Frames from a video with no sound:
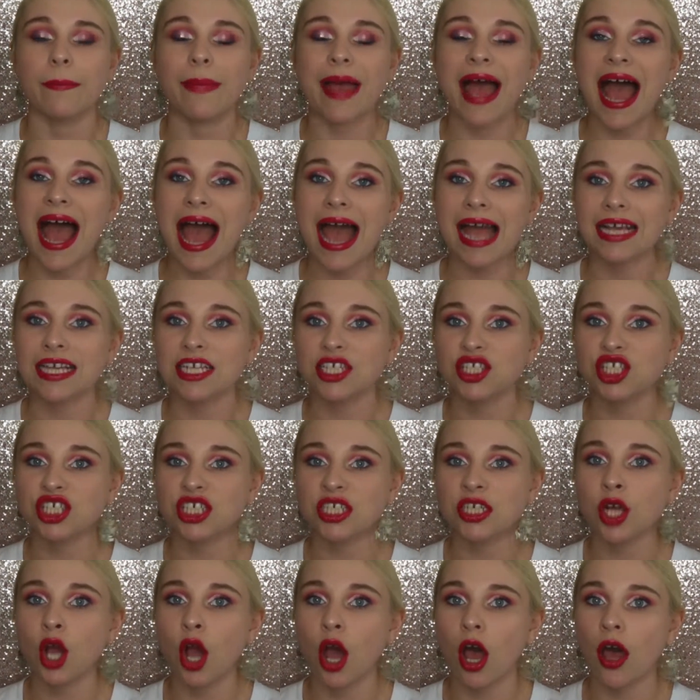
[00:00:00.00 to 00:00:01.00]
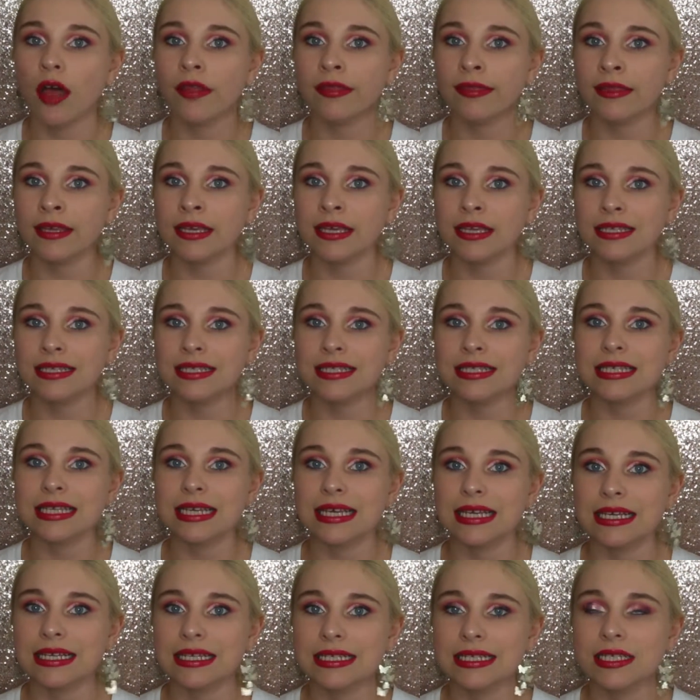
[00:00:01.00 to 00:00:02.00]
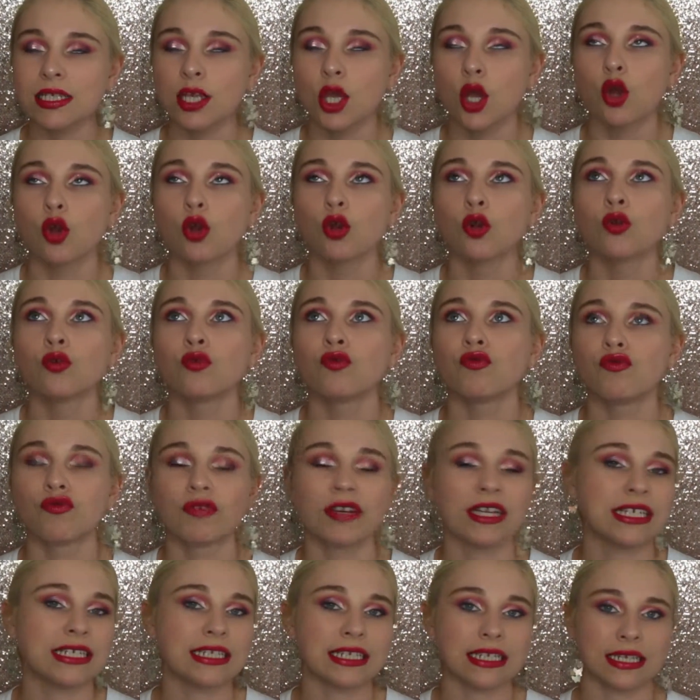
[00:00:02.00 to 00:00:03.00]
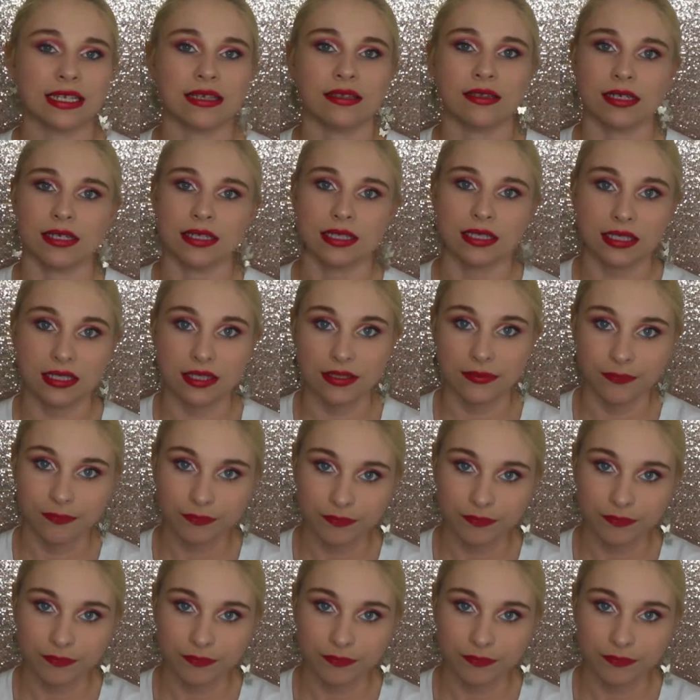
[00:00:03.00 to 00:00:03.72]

packaging on this is ridiculous.